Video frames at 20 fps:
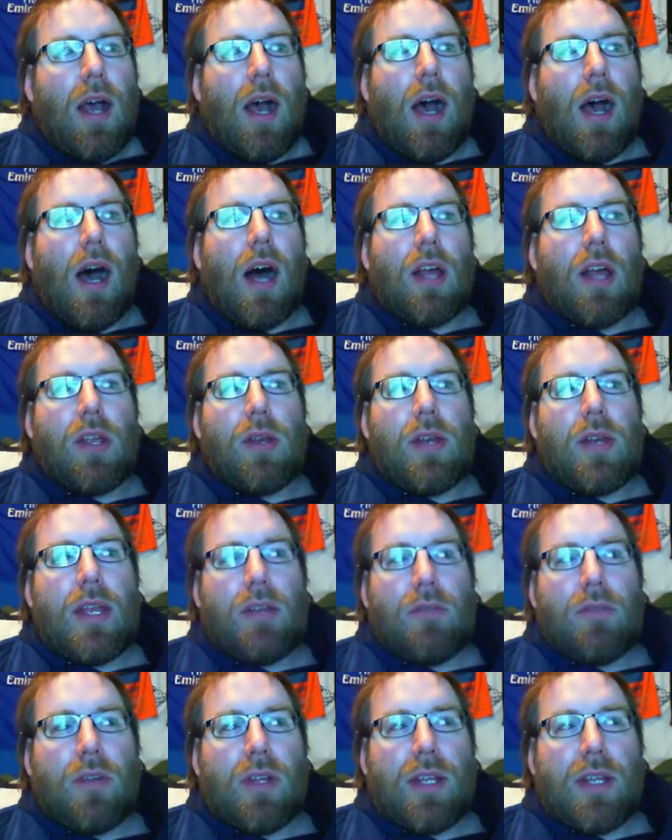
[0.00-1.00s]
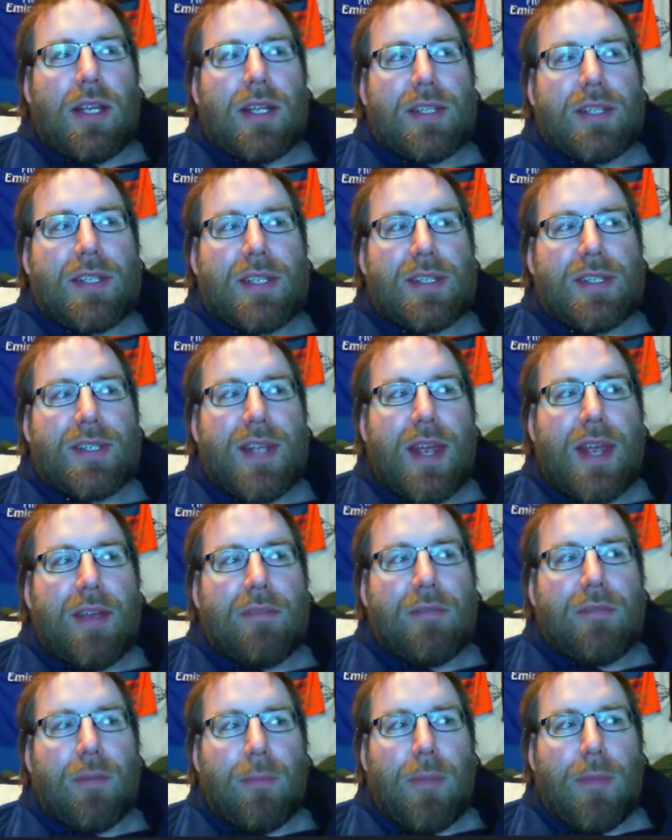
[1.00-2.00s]
Uh, all you need really is a
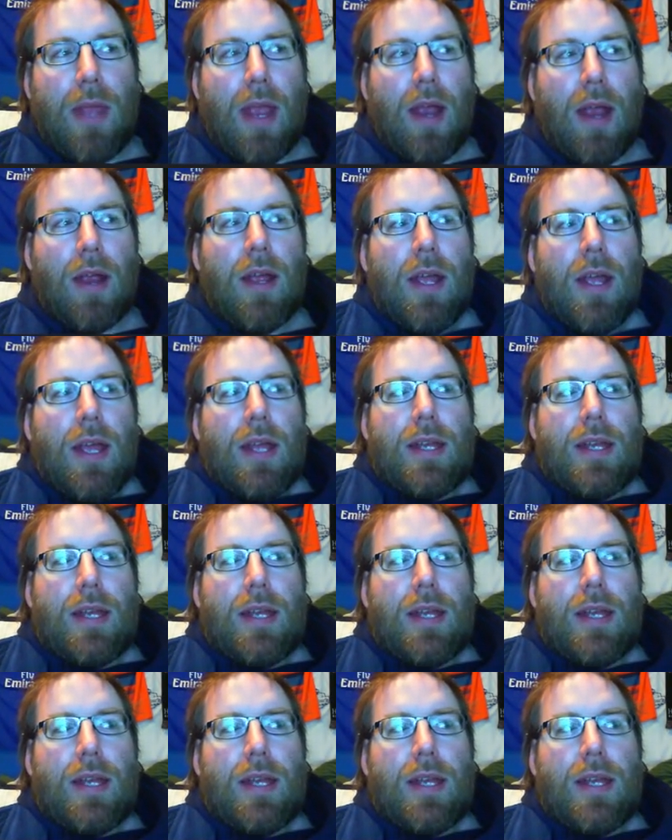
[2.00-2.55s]
save from there.